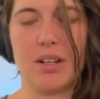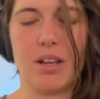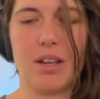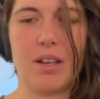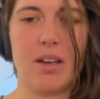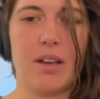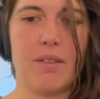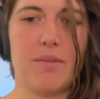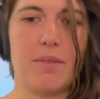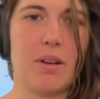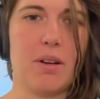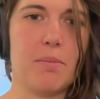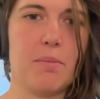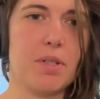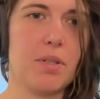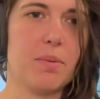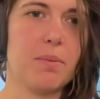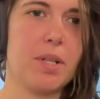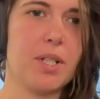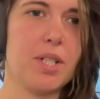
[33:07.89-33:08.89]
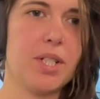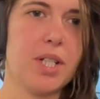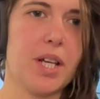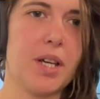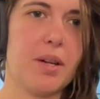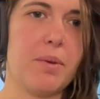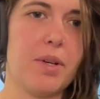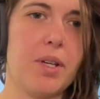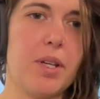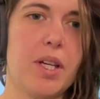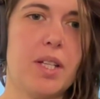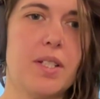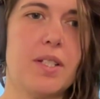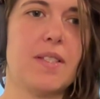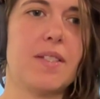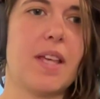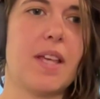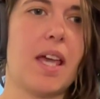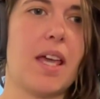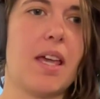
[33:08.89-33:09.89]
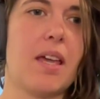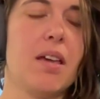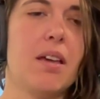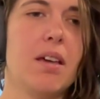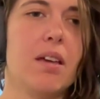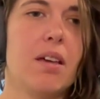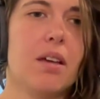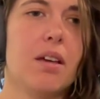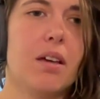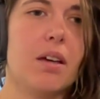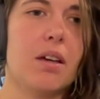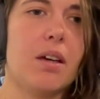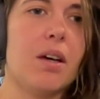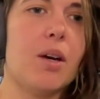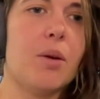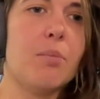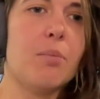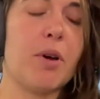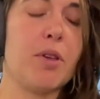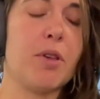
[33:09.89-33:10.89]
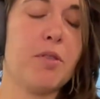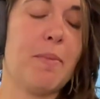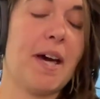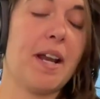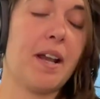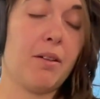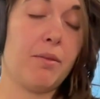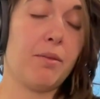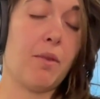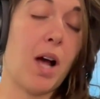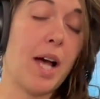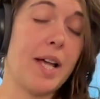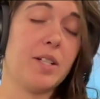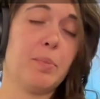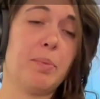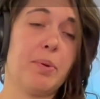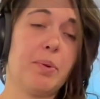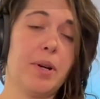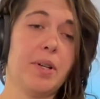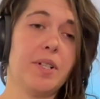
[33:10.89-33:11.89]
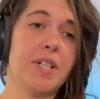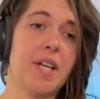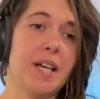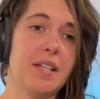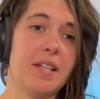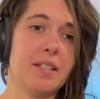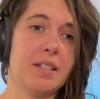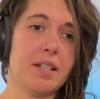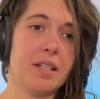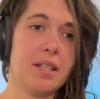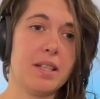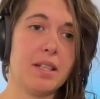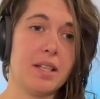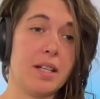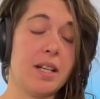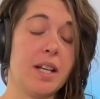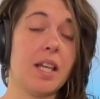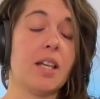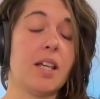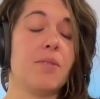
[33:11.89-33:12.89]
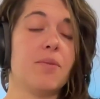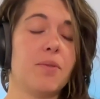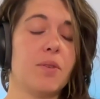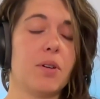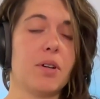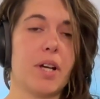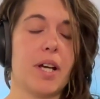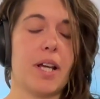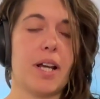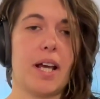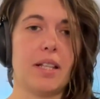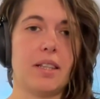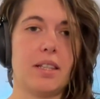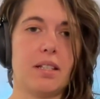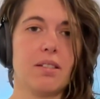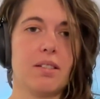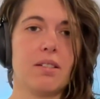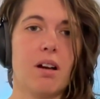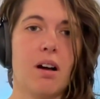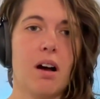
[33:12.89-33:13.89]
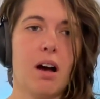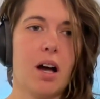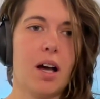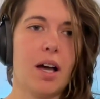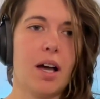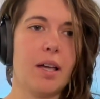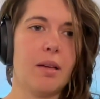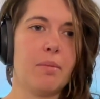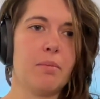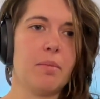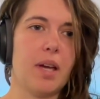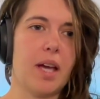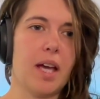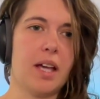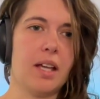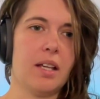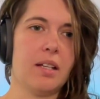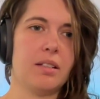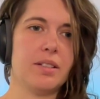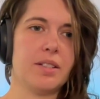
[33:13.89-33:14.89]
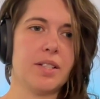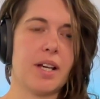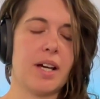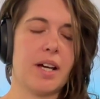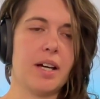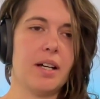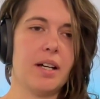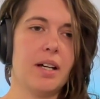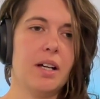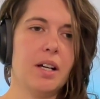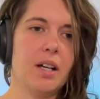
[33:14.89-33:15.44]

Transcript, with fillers: I, I, very much appreciate what you had to say both about our right to protest and the need for it at this time. And uh,